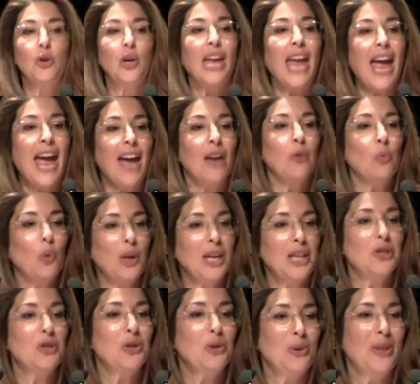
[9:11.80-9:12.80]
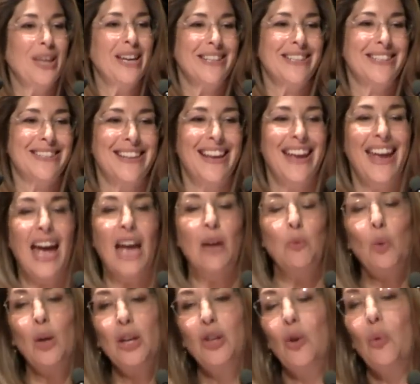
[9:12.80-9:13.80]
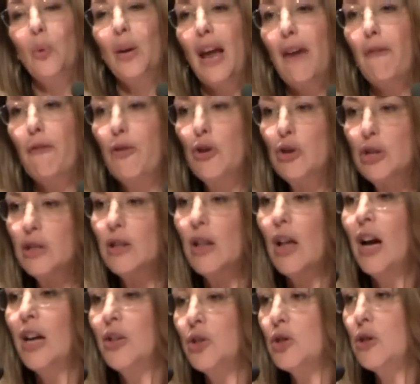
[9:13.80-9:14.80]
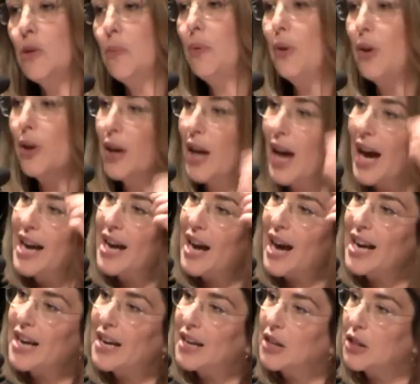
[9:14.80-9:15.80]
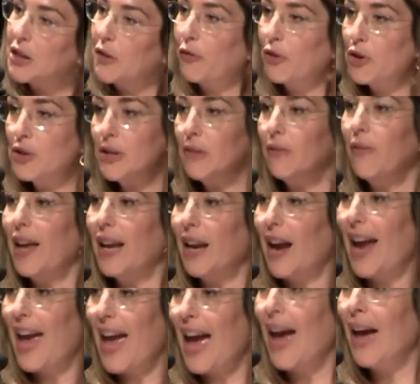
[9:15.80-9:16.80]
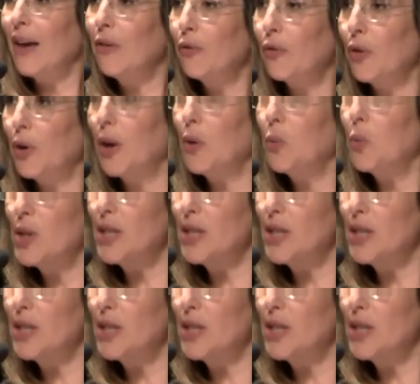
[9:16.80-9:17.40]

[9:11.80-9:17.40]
Can we do this? And you know, when I first launched the book, the first event I had for it